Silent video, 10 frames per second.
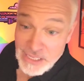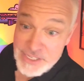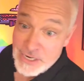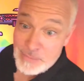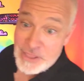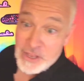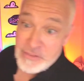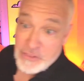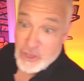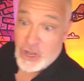And listen, and, I mean,
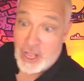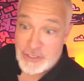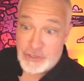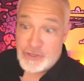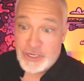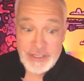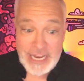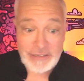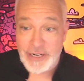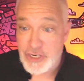the, the Constitution and
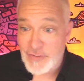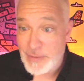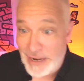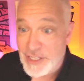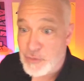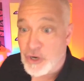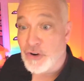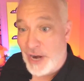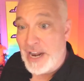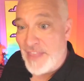Declaration of Independence were
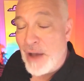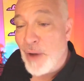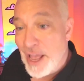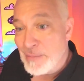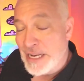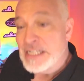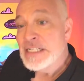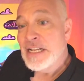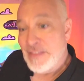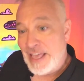created that way. I mean,
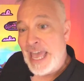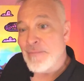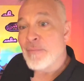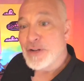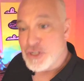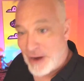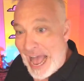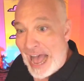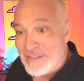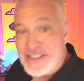they came up with
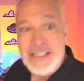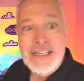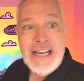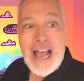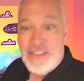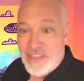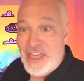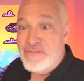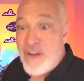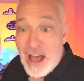drafts and
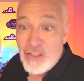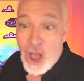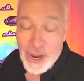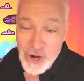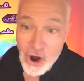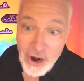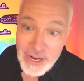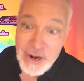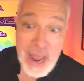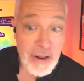then they fought long and
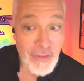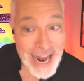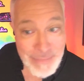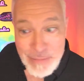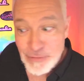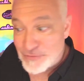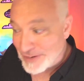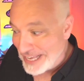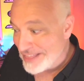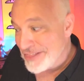hard and, and a lot of people
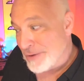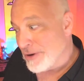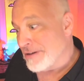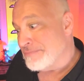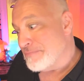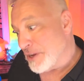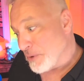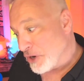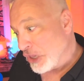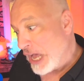forget there were
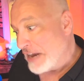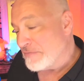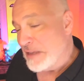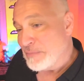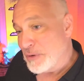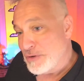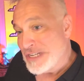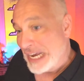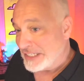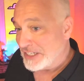there were a lot of people
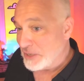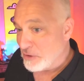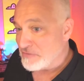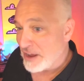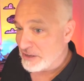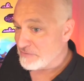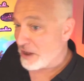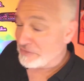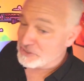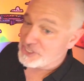who technically were founding
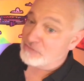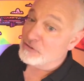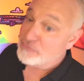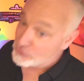fathers that